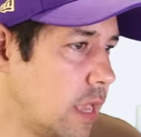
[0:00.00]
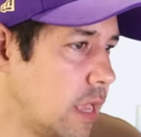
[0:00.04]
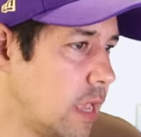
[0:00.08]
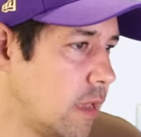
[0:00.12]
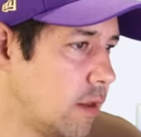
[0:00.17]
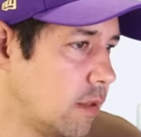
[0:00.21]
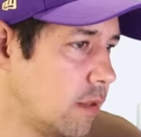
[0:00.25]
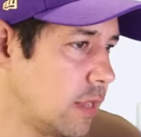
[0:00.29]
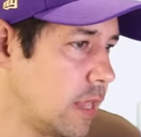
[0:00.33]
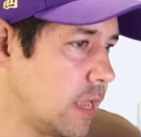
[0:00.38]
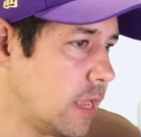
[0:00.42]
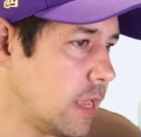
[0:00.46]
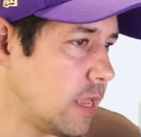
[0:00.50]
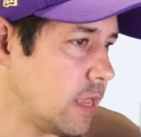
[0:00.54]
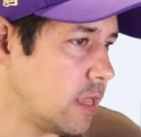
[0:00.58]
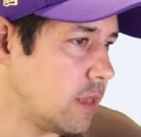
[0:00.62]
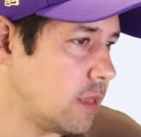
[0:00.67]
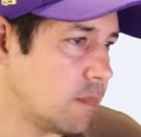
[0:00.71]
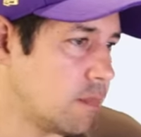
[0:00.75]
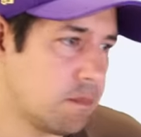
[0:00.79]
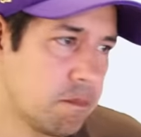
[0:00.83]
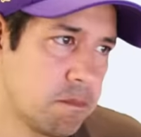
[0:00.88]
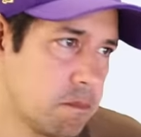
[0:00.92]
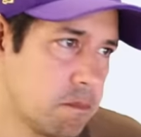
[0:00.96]
outer layer.
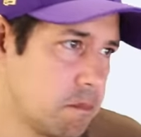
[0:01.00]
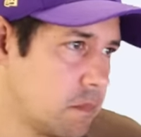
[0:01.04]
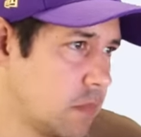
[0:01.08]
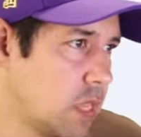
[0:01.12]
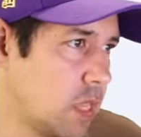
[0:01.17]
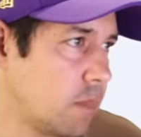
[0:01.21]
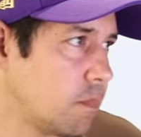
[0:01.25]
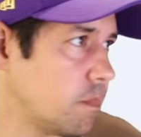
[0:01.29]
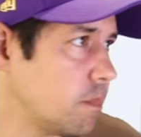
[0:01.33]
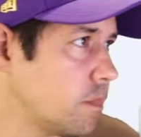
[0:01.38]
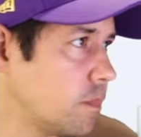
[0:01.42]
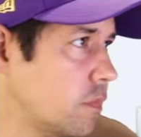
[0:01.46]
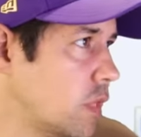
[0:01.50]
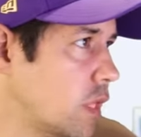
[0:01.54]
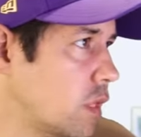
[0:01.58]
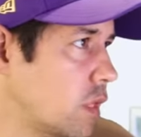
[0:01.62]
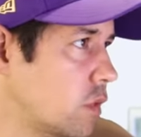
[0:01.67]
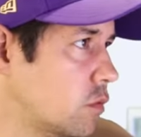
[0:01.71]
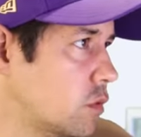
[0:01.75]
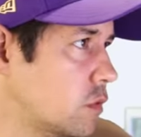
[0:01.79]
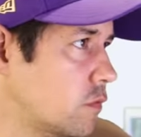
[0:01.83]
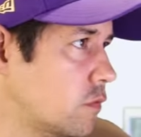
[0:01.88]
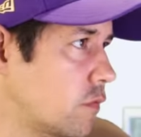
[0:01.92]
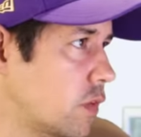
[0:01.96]
Yep, that
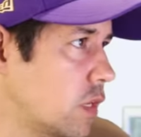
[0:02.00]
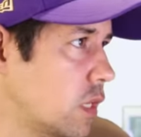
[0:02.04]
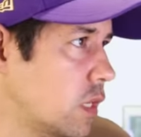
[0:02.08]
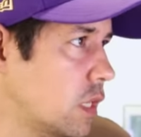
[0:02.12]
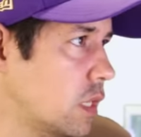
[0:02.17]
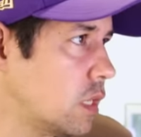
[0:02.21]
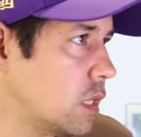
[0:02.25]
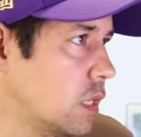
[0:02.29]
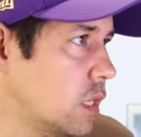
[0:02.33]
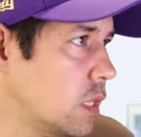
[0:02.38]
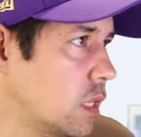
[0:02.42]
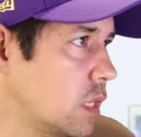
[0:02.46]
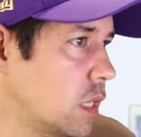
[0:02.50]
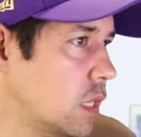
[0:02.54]
looks fine.